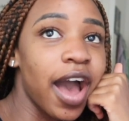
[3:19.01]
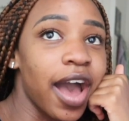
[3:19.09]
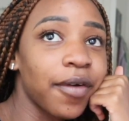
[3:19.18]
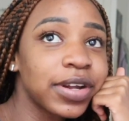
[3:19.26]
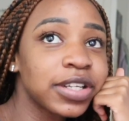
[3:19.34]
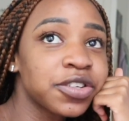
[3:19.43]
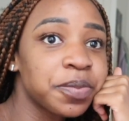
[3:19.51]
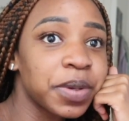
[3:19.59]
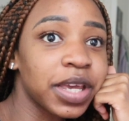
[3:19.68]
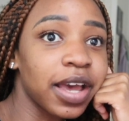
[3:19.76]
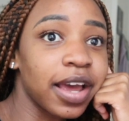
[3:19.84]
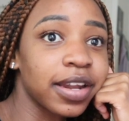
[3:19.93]
I wanted to
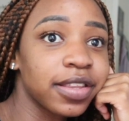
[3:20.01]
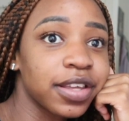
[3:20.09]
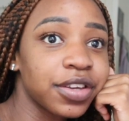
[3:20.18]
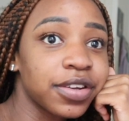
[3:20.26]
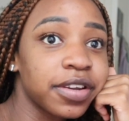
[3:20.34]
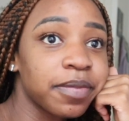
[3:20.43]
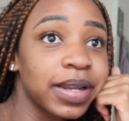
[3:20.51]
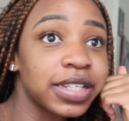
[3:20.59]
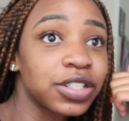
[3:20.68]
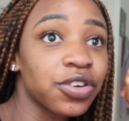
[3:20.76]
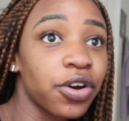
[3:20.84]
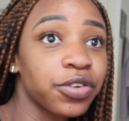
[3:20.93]
pick another unit, but
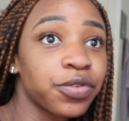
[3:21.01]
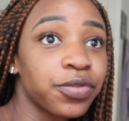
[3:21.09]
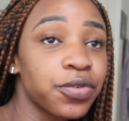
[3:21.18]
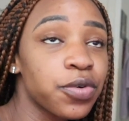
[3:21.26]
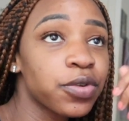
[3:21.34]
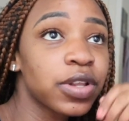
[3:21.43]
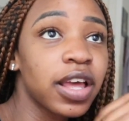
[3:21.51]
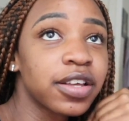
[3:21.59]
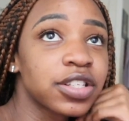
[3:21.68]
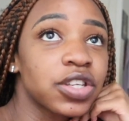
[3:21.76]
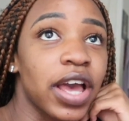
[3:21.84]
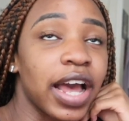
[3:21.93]
it got full,
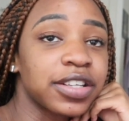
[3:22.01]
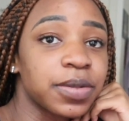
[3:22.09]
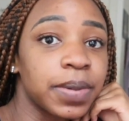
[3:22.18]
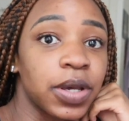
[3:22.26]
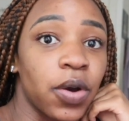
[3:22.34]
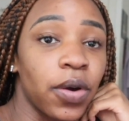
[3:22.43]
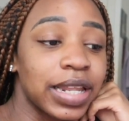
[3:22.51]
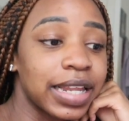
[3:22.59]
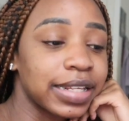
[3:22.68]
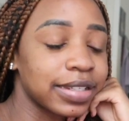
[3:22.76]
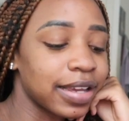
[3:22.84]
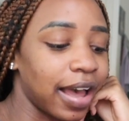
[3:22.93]
so I had to pick oil
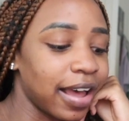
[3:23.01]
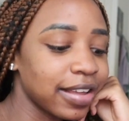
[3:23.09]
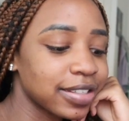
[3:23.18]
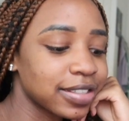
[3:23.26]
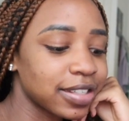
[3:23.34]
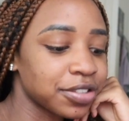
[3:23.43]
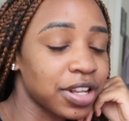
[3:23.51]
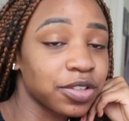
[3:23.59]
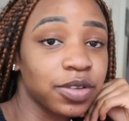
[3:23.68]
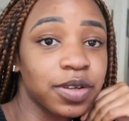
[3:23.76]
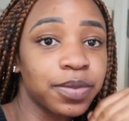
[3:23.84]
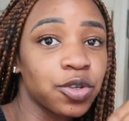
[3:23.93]
and gas. So that's
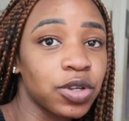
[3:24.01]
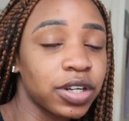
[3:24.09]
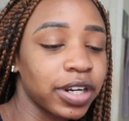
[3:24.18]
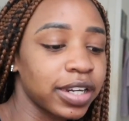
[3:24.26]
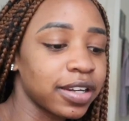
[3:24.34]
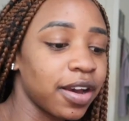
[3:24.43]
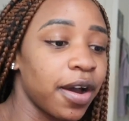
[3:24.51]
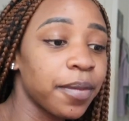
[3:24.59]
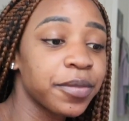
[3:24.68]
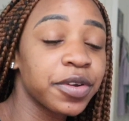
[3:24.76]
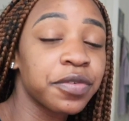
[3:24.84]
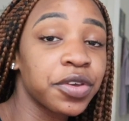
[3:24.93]
what I'm doing right now.
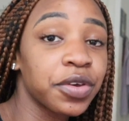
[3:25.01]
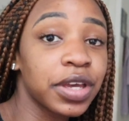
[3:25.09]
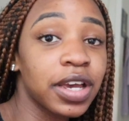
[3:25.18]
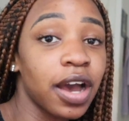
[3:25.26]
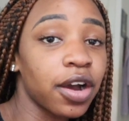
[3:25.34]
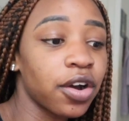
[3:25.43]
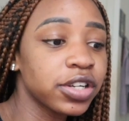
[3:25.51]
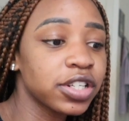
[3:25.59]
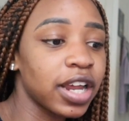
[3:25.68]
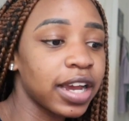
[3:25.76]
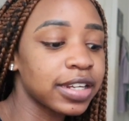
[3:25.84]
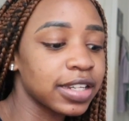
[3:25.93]
I'm reviewing a
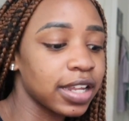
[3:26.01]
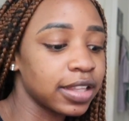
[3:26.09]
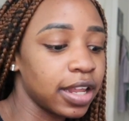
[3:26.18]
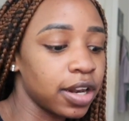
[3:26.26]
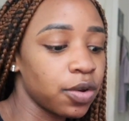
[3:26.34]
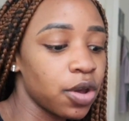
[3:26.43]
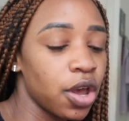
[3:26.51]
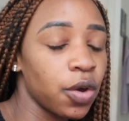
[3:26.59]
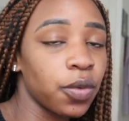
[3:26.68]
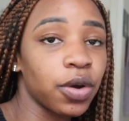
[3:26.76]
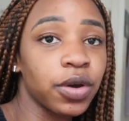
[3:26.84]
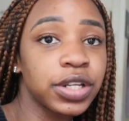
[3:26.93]
contract and then
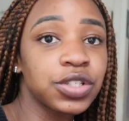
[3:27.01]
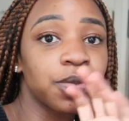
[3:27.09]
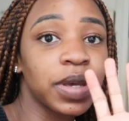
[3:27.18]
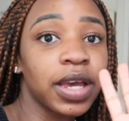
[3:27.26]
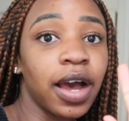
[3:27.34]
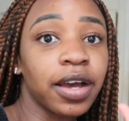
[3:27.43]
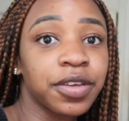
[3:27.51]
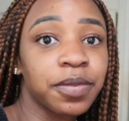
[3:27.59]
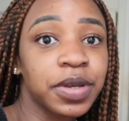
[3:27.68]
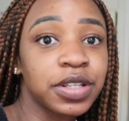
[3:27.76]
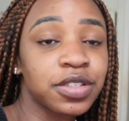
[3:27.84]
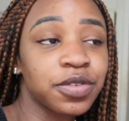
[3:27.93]
we're going to make
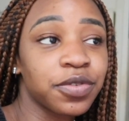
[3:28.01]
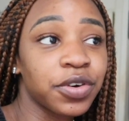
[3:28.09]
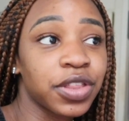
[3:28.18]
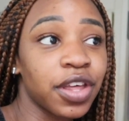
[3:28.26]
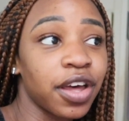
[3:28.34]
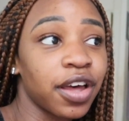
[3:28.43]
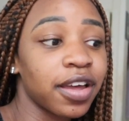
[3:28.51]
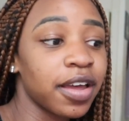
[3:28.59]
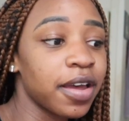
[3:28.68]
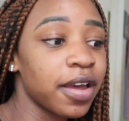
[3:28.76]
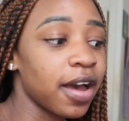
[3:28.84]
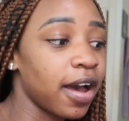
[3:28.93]
arguments for the
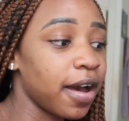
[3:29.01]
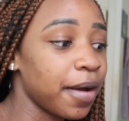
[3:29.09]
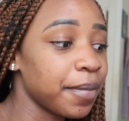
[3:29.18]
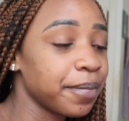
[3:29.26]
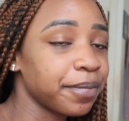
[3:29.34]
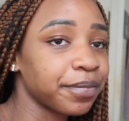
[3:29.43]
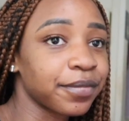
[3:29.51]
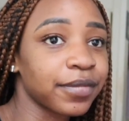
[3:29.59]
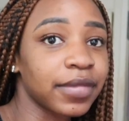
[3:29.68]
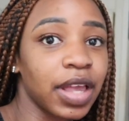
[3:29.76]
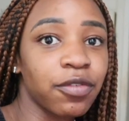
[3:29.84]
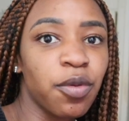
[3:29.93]

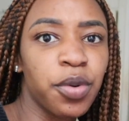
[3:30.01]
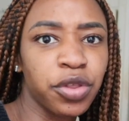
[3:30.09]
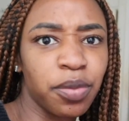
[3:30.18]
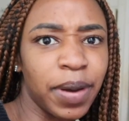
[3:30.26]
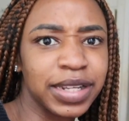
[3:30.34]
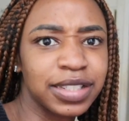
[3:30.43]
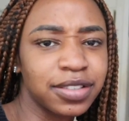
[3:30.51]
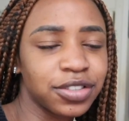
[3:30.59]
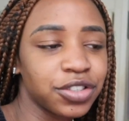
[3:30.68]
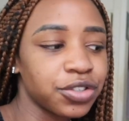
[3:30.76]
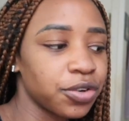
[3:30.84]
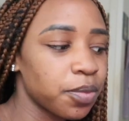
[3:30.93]
for both
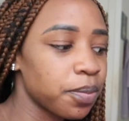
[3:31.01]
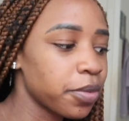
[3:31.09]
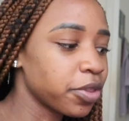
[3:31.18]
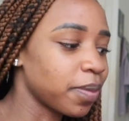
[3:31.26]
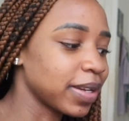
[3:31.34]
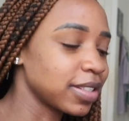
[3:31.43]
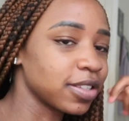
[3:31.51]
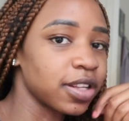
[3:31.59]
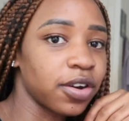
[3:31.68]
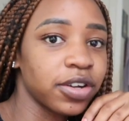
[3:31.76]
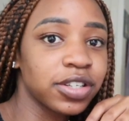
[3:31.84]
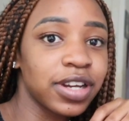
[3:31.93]
parties, you know, both parties to
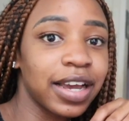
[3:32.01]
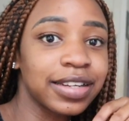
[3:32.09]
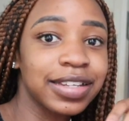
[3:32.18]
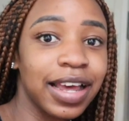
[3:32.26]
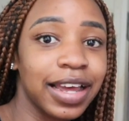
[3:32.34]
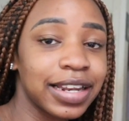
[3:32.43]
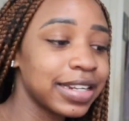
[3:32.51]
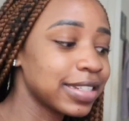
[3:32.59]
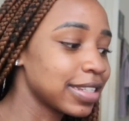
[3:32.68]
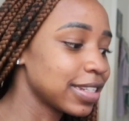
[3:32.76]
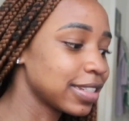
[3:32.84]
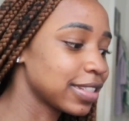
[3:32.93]
the contract. I
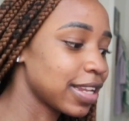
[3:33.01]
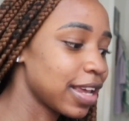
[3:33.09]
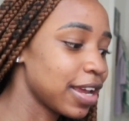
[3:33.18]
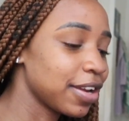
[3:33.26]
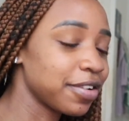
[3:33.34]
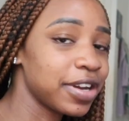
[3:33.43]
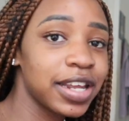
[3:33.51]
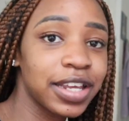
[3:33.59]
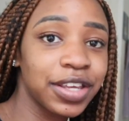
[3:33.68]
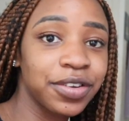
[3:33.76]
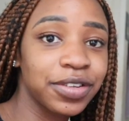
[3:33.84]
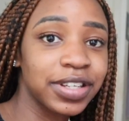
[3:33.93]
lit this really
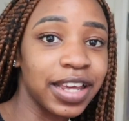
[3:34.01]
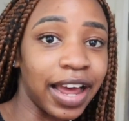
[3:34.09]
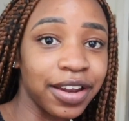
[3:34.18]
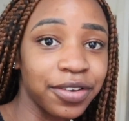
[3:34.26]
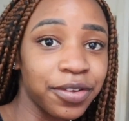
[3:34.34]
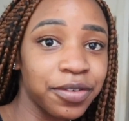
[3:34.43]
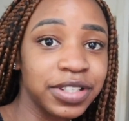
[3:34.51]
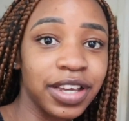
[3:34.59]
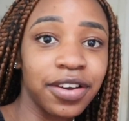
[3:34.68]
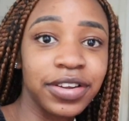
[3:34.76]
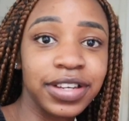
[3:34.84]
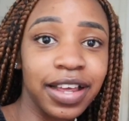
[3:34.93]
cute candle which
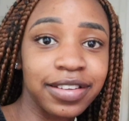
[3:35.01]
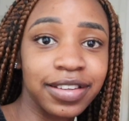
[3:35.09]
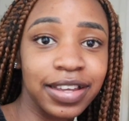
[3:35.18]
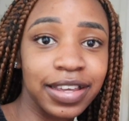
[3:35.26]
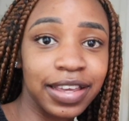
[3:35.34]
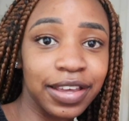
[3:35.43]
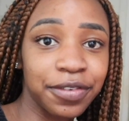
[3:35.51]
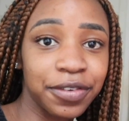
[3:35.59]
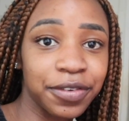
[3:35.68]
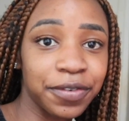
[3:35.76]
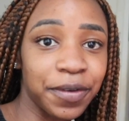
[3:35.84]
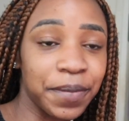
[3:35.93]
I got as a
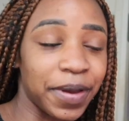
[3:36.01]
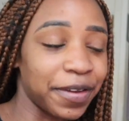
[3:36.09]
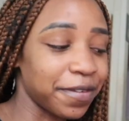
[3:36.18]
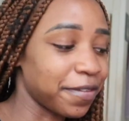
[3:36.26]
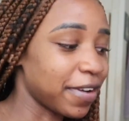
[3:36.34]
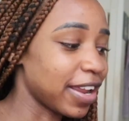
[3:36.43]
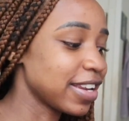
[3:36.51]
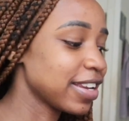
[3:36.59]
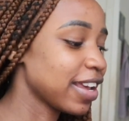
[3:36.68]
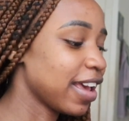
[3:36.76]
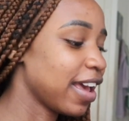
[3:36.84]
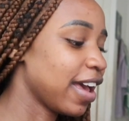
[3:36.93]
gift from my friend
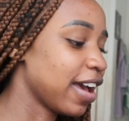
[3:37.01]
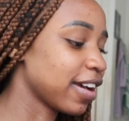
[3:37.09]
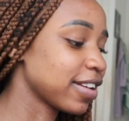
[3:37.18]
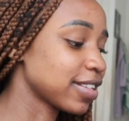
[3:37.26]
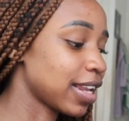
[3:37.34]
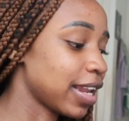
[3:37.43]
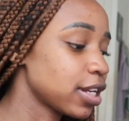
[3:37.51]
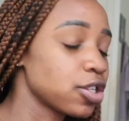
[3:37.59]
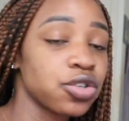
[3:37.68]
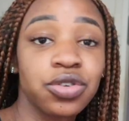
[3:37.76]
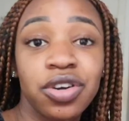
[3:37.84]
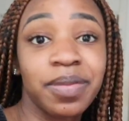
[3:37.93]
because I like
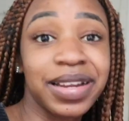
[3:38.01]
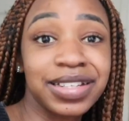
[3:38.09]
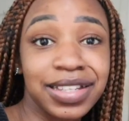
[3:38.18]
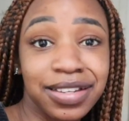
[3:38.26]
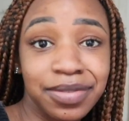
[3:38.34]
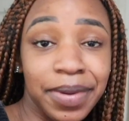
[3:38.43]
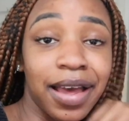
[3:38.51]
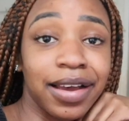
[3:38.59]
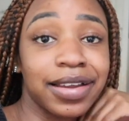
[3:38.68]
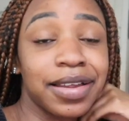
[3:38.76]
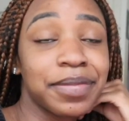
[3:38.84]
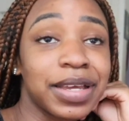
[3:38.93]
to romanticize my
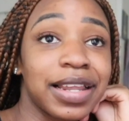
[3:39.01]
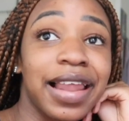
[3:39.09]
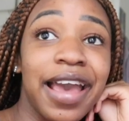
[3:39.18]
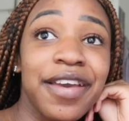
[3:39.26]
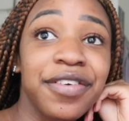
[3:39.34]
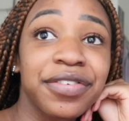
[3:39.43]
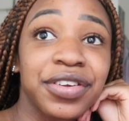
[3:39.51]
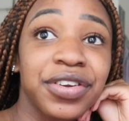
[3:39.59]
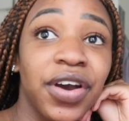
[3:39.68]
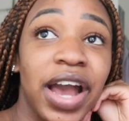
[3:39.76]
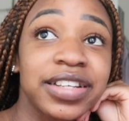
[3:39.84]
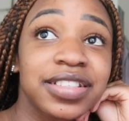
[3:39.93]
academic life, you
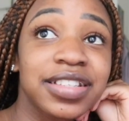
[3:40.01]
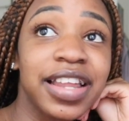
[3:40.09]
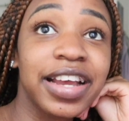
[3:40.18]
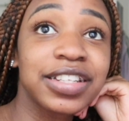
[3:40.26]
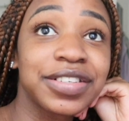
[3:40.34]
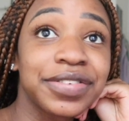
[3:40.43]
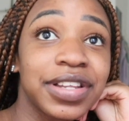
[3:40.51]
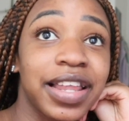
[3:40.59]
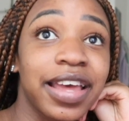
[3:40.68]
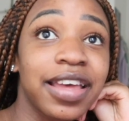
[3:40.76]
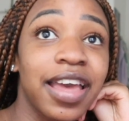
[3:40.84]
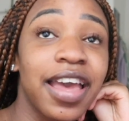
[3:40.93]
know. I just like to feel
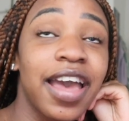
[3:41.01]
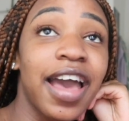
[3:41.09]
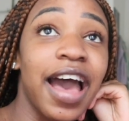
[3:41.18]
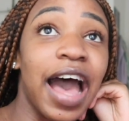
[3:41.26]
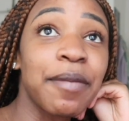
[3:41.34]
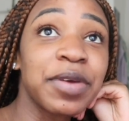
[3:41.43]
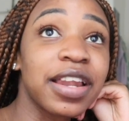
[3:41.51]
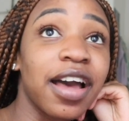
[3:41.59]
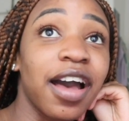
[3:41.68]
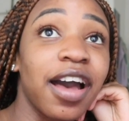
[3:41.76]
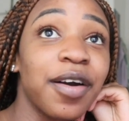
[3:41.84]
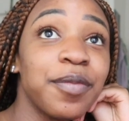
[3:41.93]
like I'm in
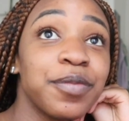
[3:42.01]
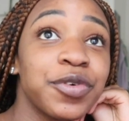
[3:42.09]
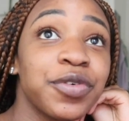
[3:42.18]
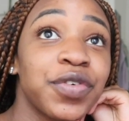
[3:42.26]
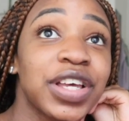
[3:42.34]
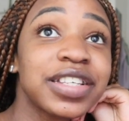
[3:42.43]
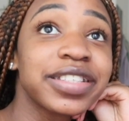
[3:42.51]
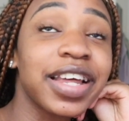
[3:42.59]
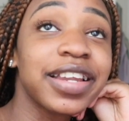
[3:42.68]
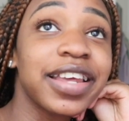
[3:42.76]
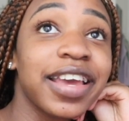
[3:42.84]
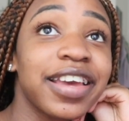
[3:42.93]
a movie
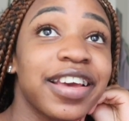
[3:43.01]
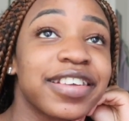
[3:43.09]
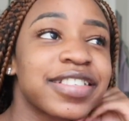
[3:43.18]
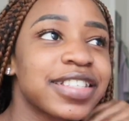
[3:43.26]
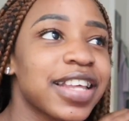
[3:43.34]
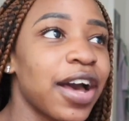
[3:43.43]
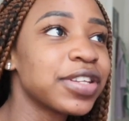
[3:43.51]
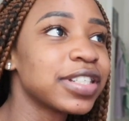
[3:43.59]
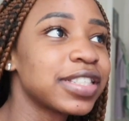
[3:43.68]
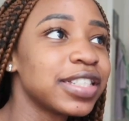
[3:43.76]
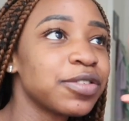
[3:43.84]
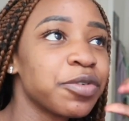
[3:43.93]
studying, because this is how the
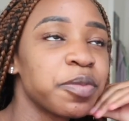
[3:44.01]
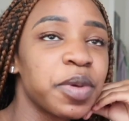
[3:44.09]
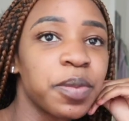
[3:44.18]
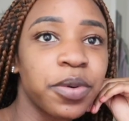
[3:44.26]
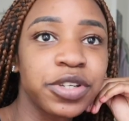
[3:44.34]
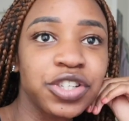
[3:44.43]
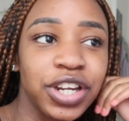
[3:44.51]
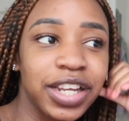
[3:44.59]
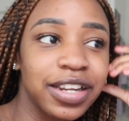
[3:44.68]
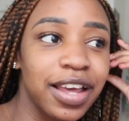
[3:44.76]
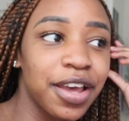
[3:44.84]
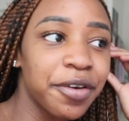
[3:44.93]
scene would be
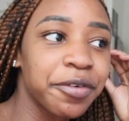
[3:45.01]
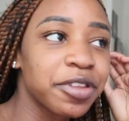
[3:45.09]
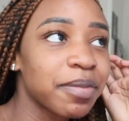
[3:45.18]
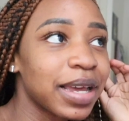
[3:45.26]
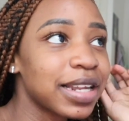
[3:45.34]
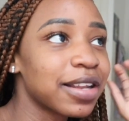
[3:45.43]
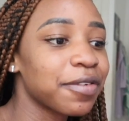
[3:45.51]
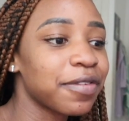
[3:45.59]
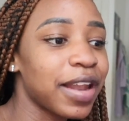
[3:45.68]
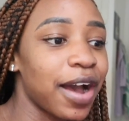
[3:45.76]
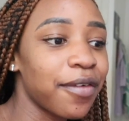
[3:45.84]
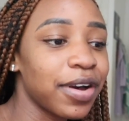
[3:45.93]
portrayed, with my little
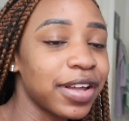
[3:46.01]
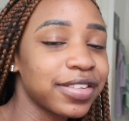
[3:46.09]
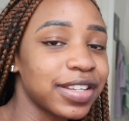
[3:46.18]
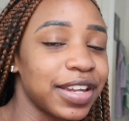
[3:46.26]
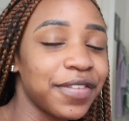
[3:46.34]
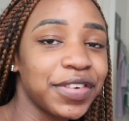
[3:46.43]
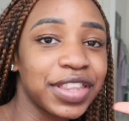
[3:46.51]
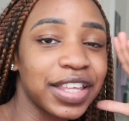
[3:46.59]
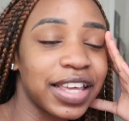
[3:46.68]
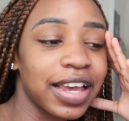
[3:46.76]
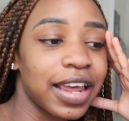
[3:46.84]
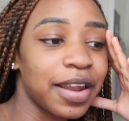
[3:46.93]
flowers and
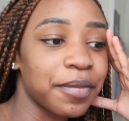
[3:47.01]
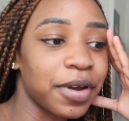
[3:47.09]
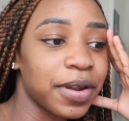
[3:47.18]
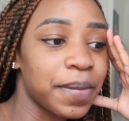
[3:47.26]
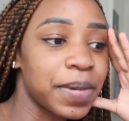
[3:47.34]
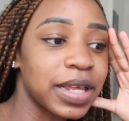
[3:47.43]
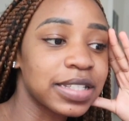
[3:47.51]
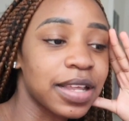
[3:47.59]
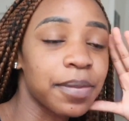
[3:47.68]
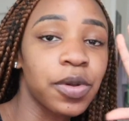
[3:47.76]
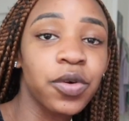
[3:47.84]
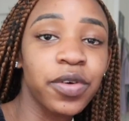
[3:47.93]
everything. And I'm gonna play
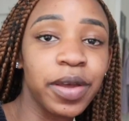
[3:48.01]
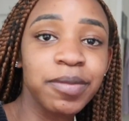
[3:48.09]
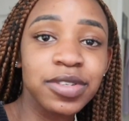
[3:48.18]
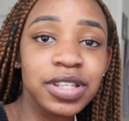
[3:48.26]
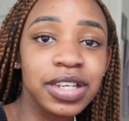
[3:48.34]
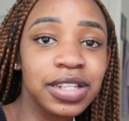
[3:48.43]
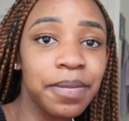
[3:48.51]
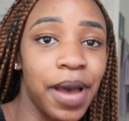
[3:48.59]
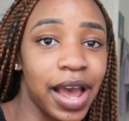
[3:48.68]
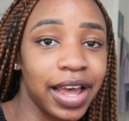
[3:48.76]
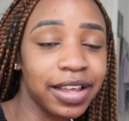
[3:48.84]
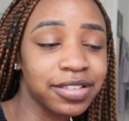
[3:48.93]
some lo-fi music in the
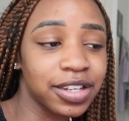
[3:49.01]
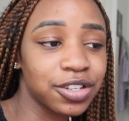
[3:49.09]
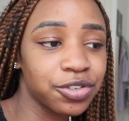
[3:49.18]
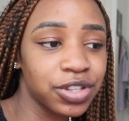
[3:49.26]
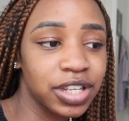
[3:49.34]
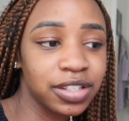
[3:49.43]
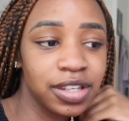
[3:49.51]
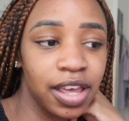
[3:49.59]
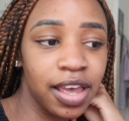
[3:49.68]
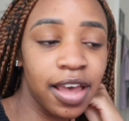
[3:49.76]
back as I do this.